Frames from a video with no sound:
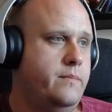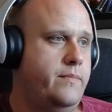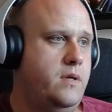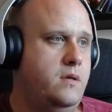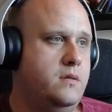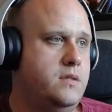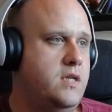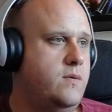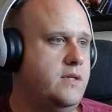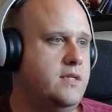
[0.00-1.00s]
But you can
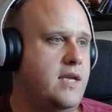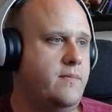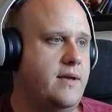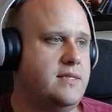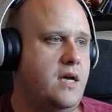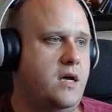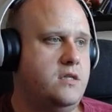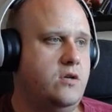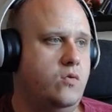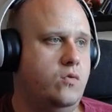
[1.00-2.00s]
see where this game gets
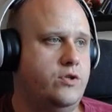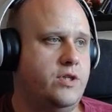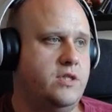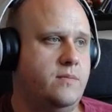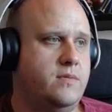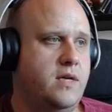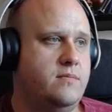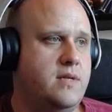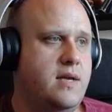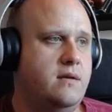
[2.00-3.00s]
utter horseshit
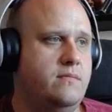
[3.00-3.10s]
sometimes, like...